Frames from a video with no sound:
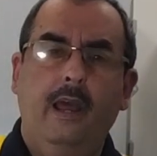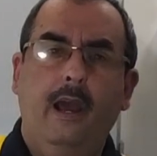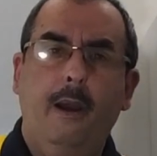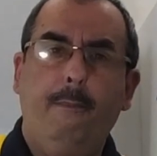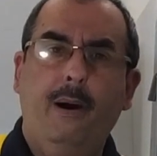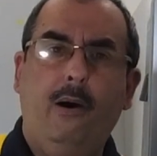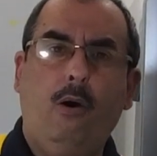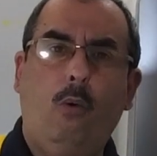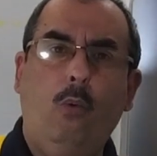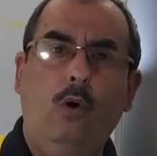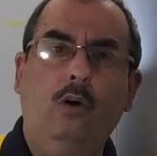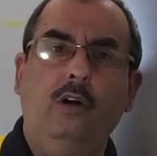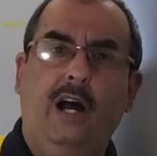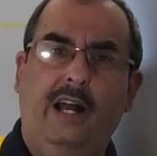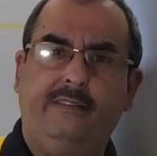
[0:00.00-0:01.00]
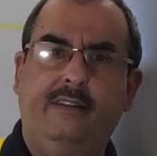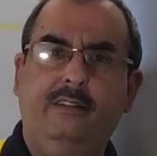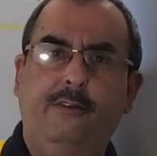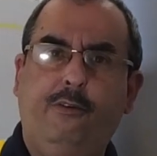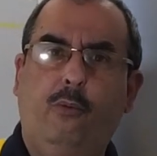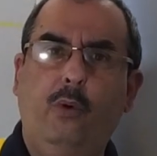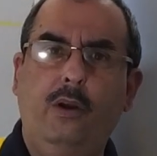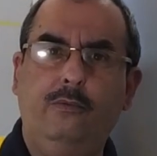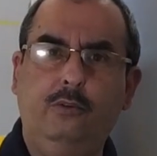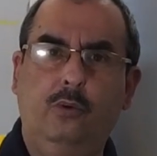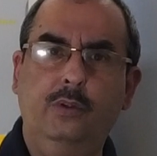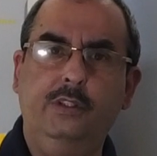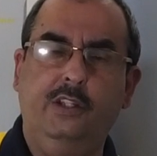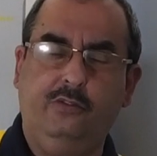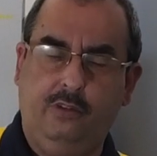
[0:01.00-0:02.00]
PowerWall has a different way of
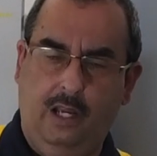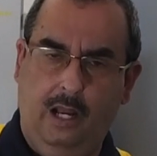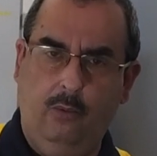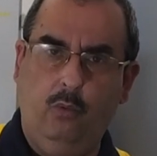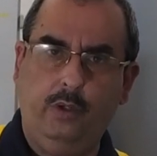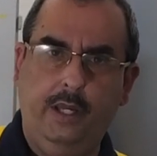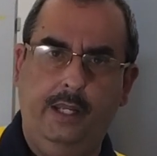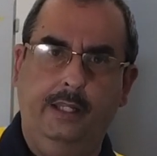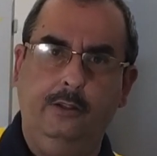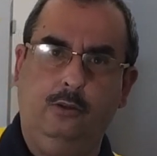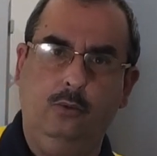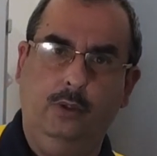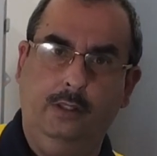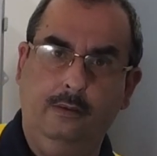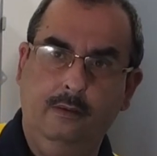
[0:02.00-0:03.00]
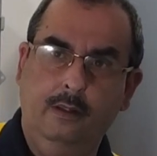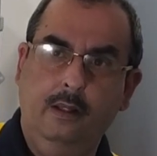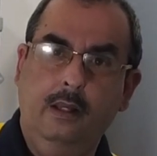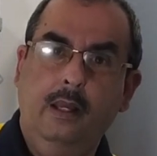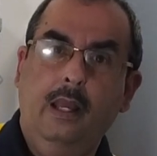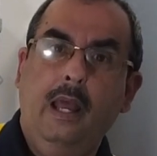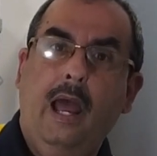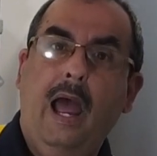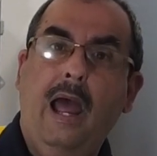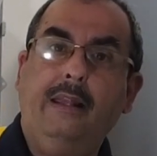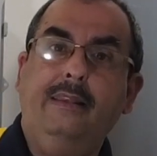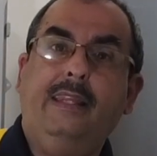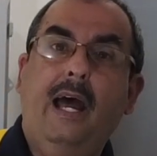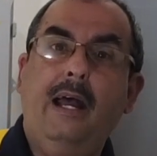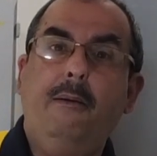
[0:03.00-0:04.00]
doing this, and we'll get into it.
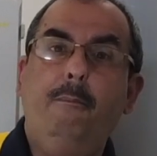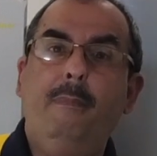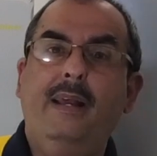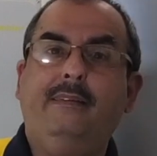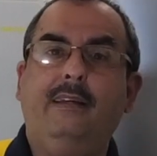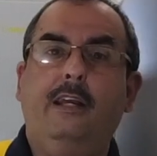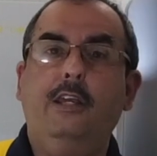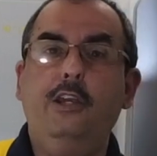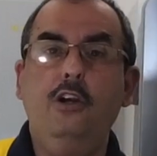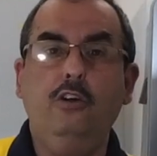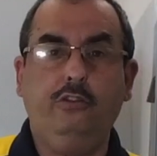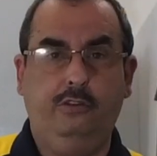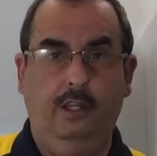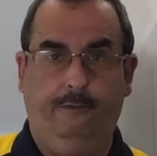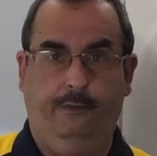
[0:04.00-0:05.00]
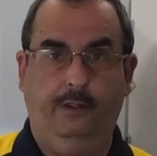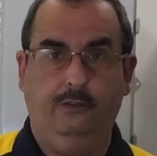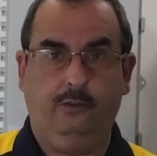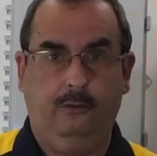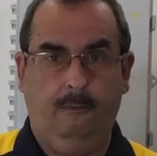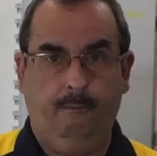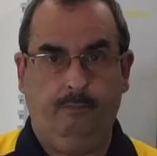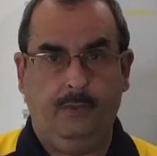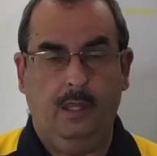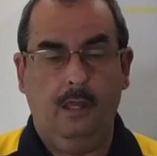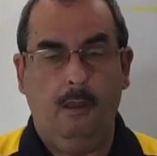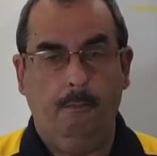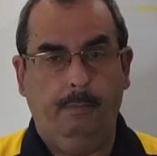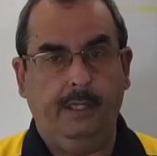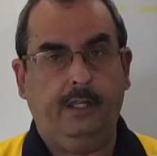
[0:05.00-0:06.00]
And that makes a huge difference,
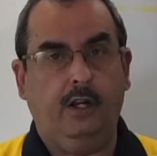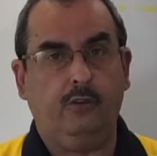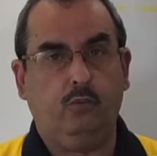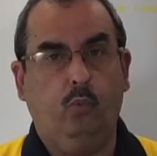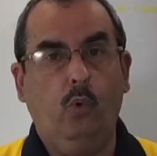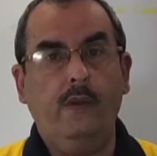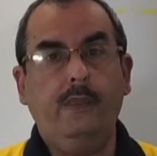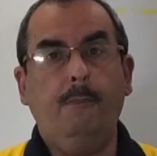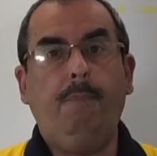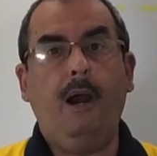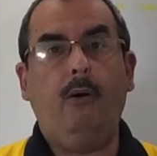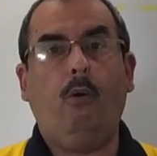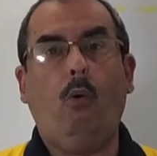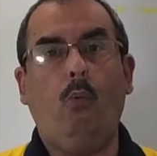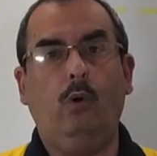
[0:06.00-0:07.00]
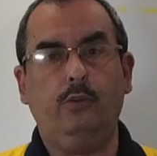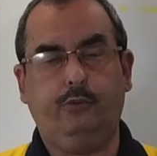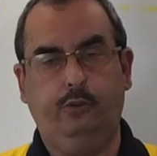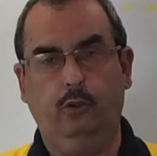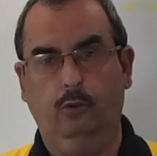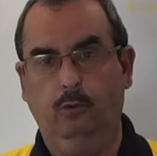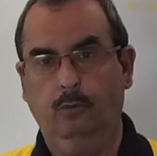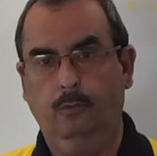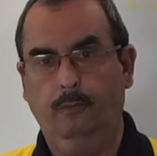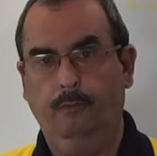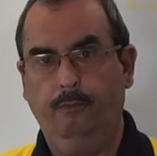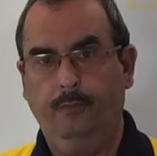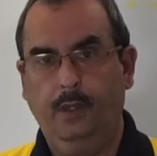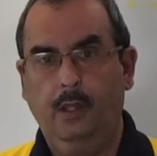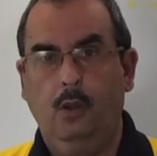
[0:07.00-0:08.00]
because with the PowerWall 2,
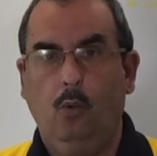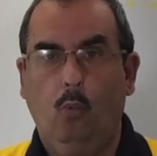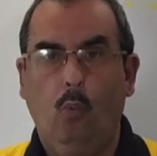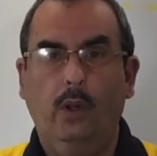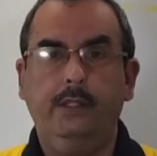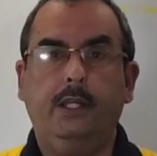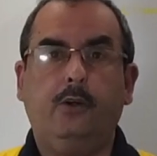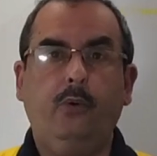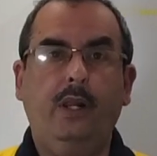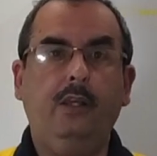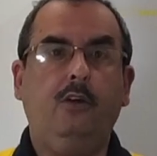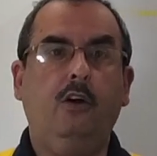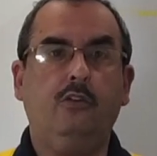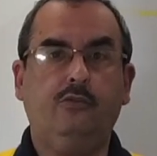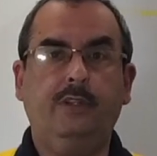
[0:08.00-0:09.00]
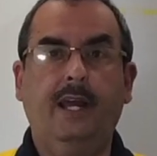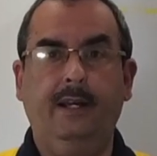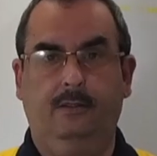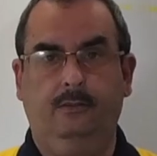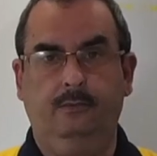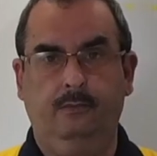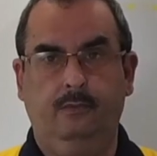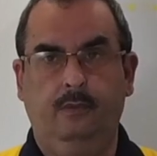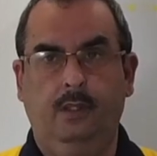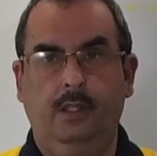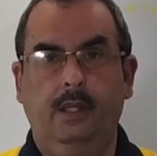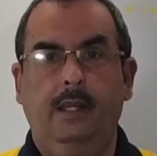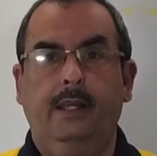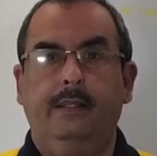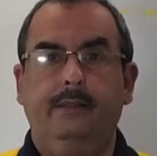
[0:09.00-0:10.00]
when the grid goes down,
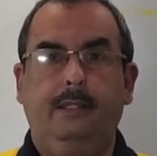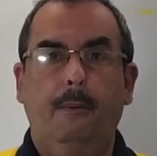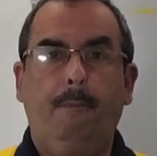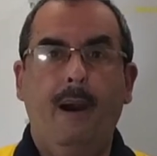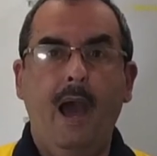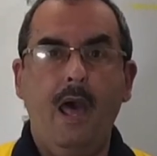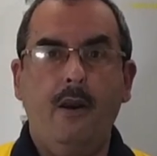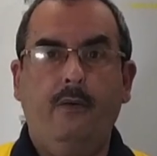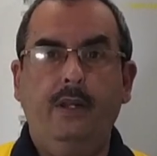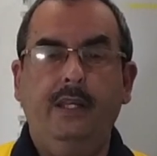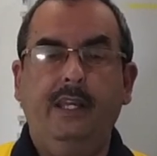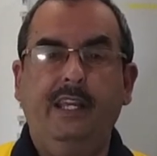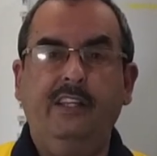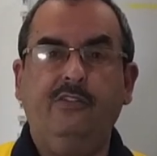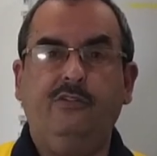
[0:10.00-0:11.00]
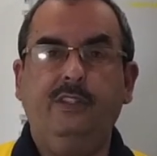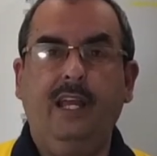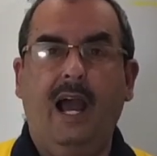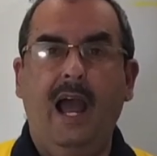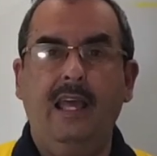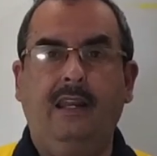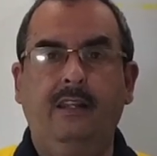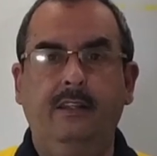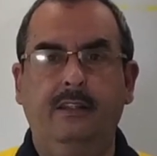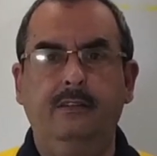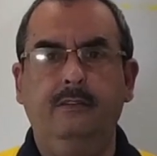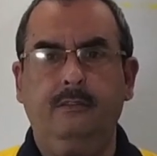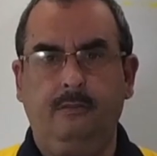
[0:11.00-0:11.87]
the battery is the islanding